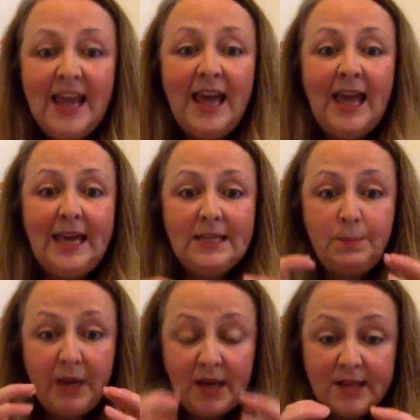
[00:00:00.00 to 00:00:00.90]
It is
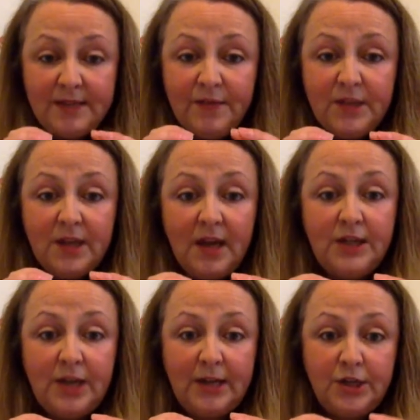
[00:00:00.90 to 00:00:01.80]
because of the
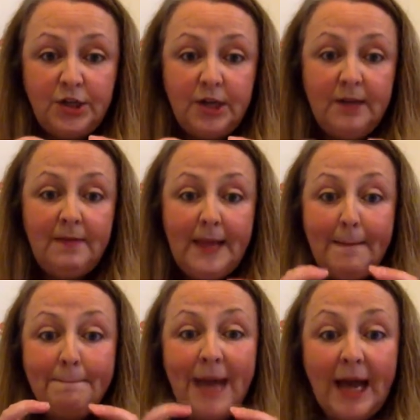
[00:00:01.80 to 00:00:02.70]
digestion and the
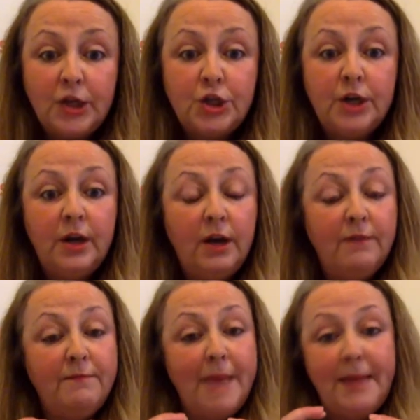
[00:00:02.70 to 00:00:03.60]
impaction
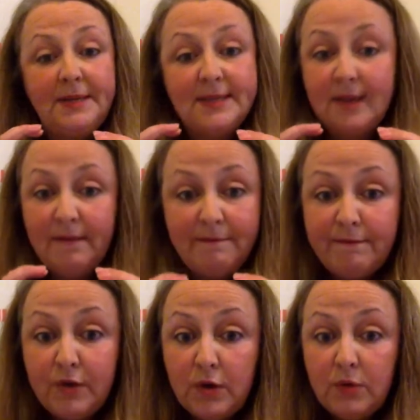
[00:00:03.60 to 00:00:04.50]
of maybe certain
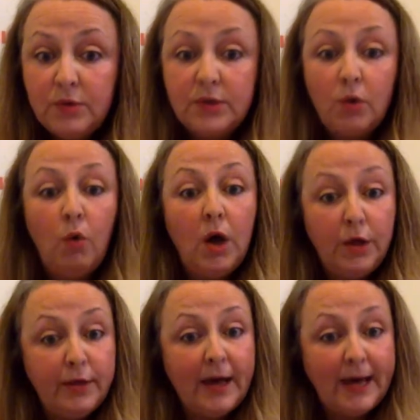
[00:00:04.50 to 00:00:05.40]
foods or
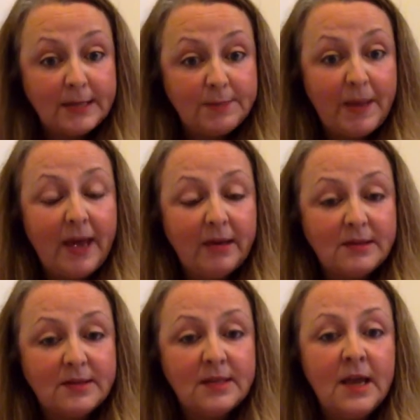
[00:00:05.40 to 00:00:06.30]
other
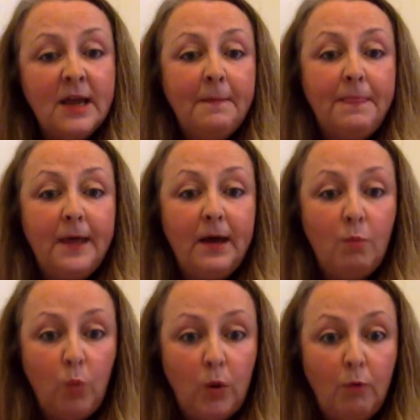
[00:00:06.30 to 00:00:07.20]
aspects
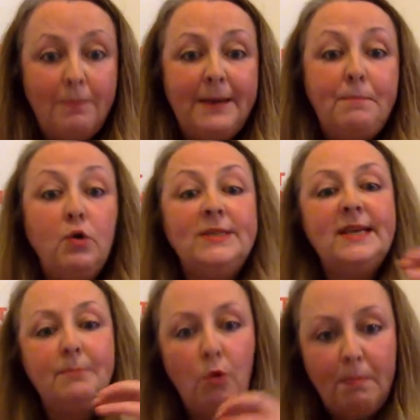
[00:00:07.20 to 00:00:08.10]
that will be
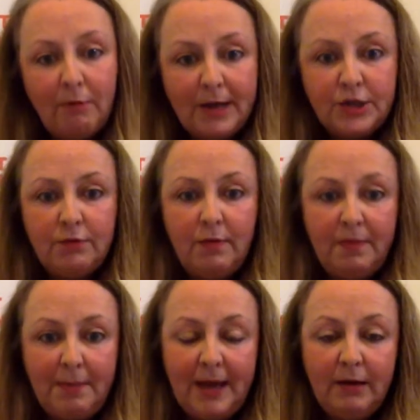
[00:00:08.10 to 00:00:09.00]
putting more pressure on
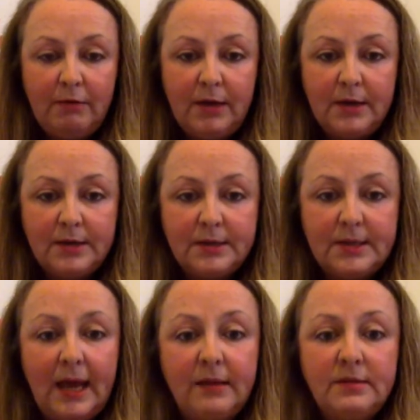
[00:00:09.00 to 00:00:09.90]
the
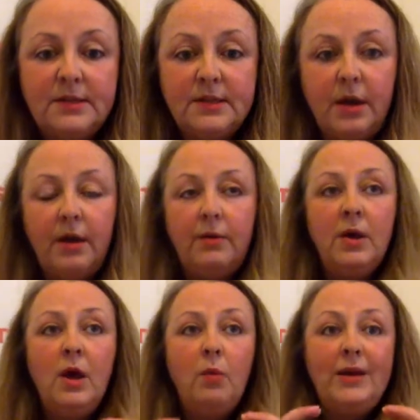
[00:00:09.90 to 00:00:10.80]
pancreas. And so
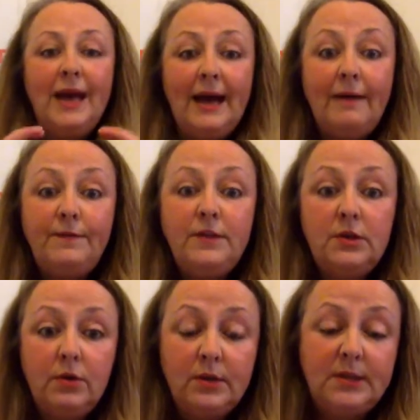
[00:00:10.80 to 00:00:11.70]
we have to
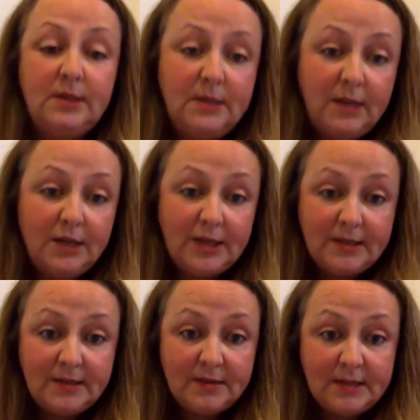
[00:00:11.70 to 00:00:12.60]
look to the
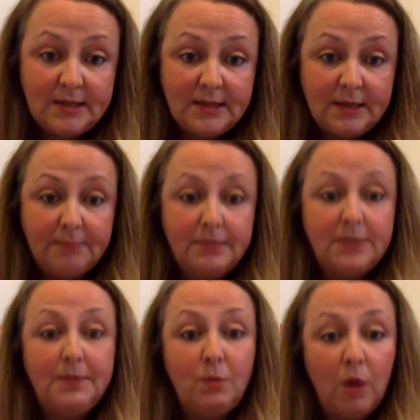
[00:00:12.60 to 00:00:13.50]
digestive system
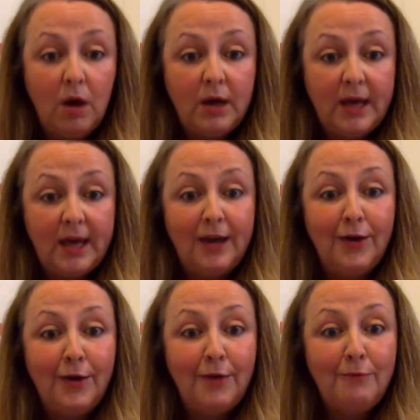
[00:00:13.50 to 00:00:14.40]
to be working
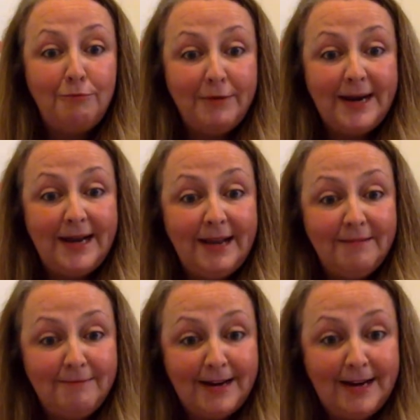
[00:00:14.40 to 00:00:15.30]

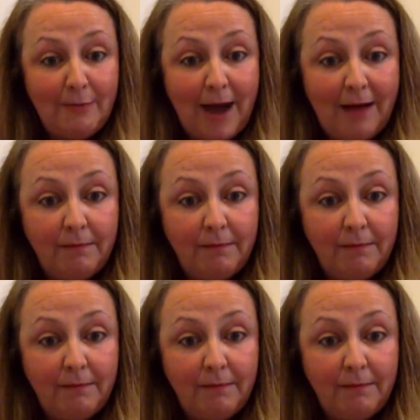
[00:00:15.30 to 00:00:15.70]
really, really well.